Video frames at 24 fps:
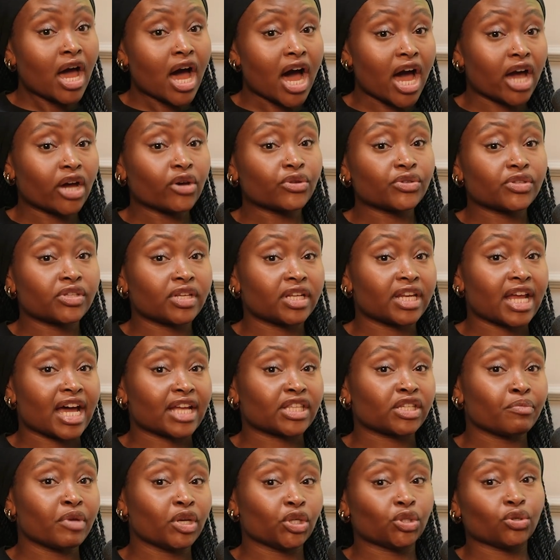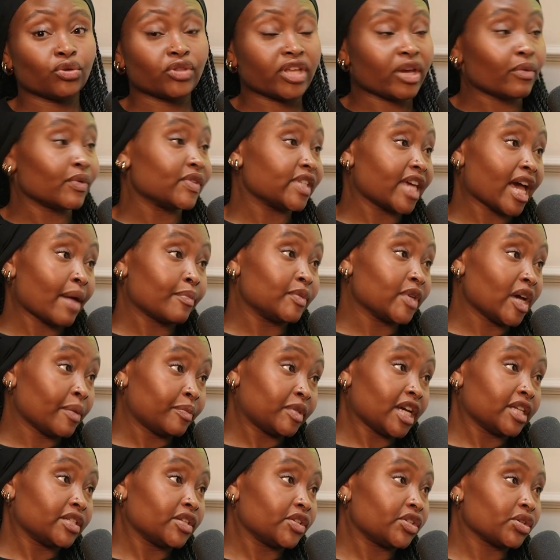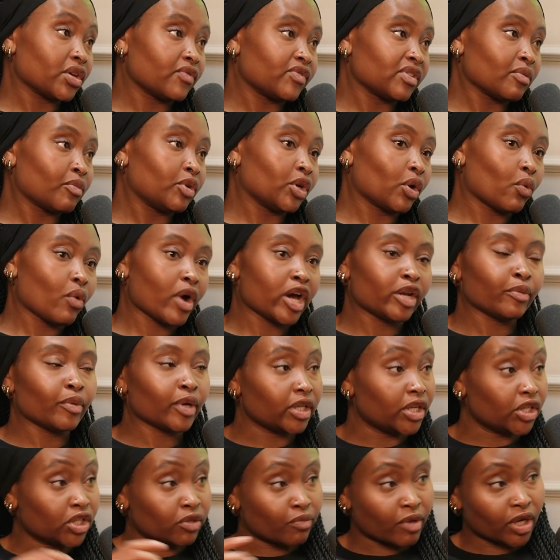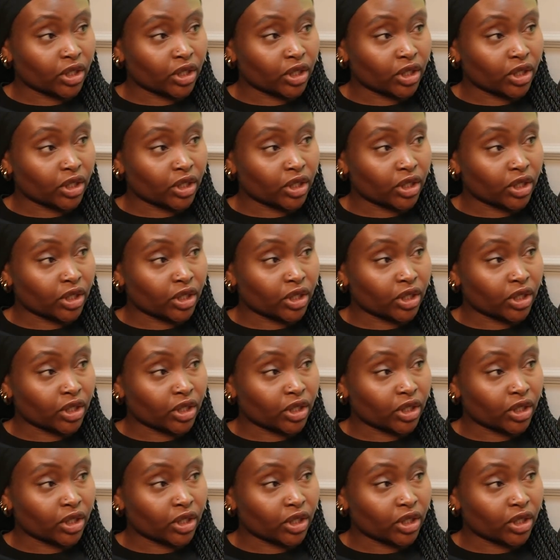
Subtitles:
I also then had to make sure that it was kept updated. So if someone acquired a book, I need to make